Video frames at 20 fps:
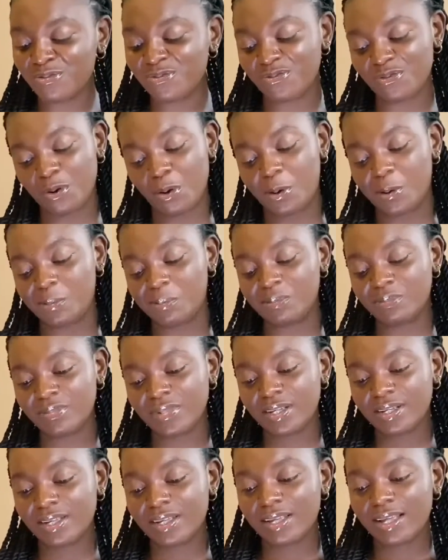from?
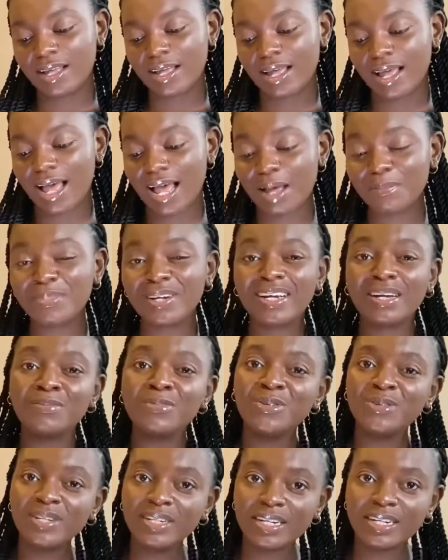I'm a
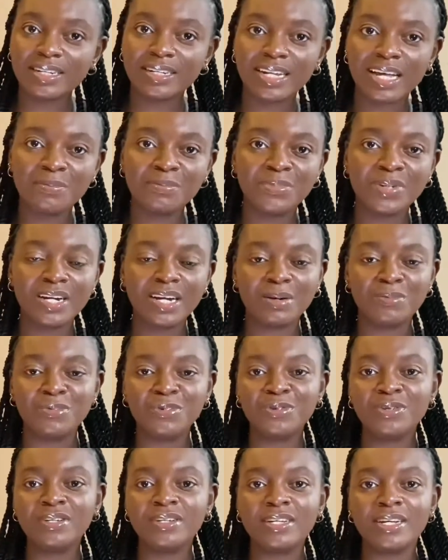
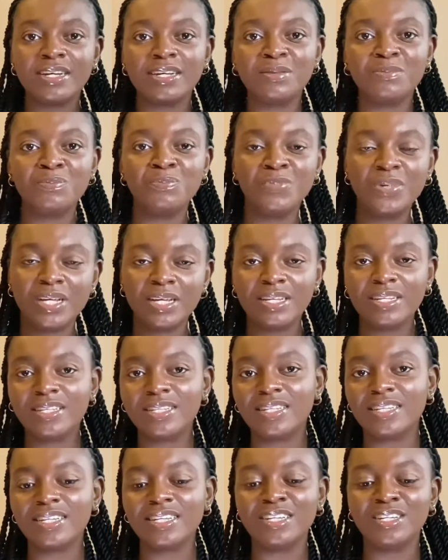Cameroonian
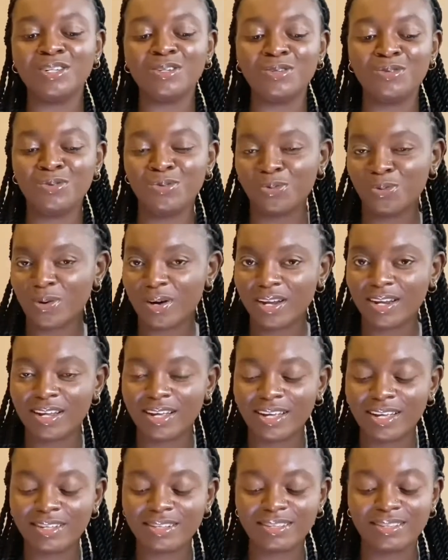based in
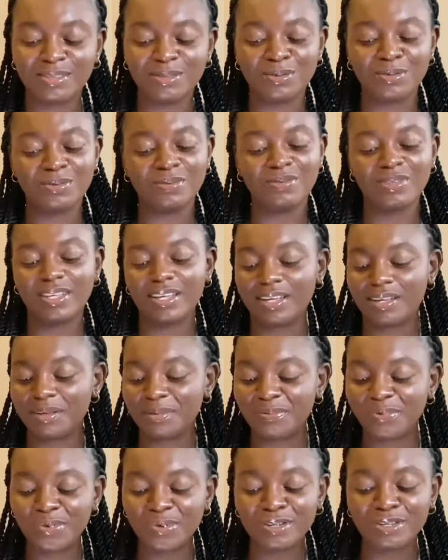Douala. So yeah,
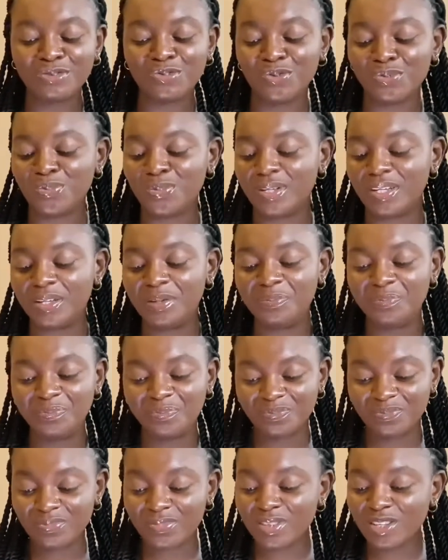I'm going to be
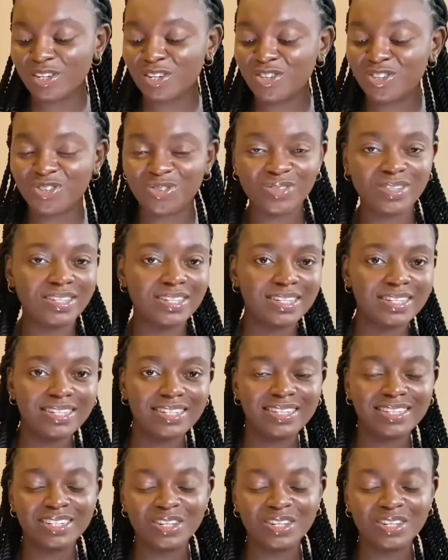shooting